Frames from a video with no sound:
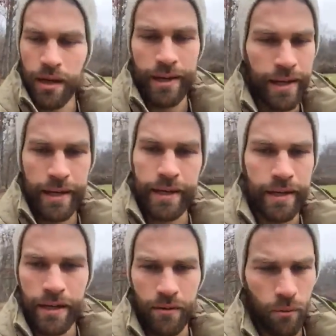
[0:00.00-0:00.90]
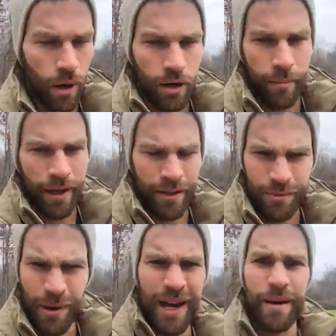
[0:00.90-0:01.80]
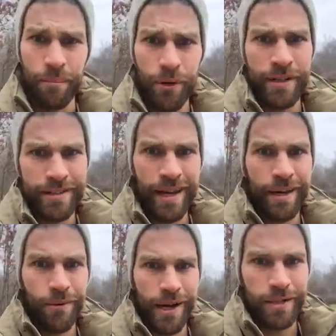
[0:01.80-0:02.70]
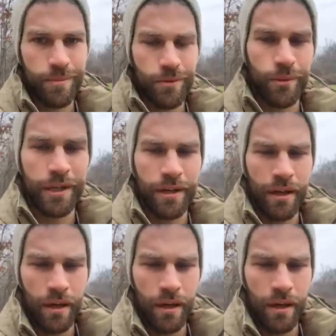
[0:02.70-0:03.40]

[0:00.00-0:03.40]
I can't get enough watermelons. Probably a pretty tight race between